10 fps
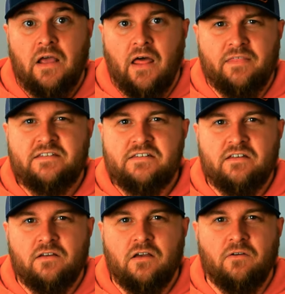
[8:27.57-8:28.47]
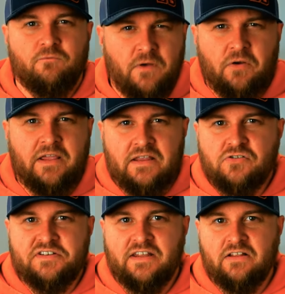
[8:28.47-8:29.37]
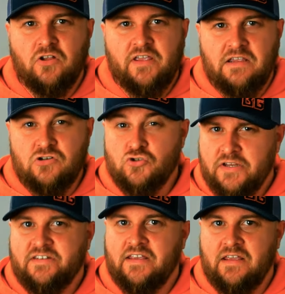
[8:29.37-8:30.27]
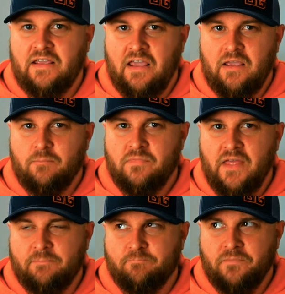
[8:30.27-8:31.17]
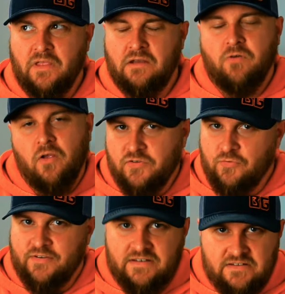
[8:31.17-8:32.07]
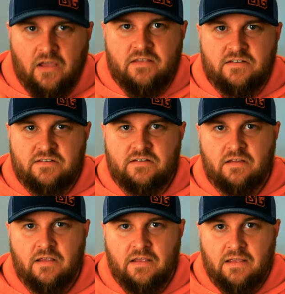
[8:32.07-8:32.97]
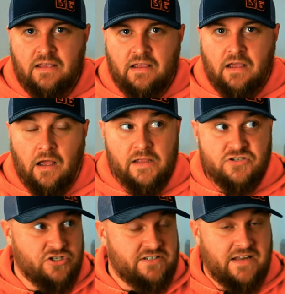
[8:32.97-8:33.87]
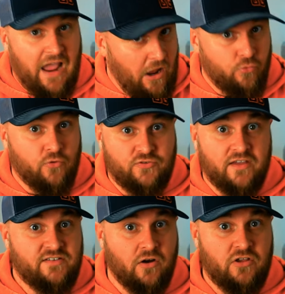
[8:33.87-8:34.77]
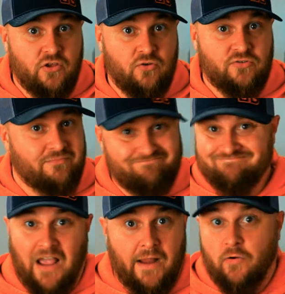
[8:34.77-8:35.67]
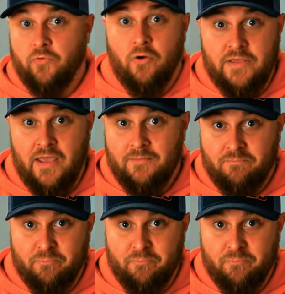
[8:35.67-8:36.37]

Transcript: This is a very interesting looking trick-taking game that involves using dice. Just how those dice are used, I don't know yet.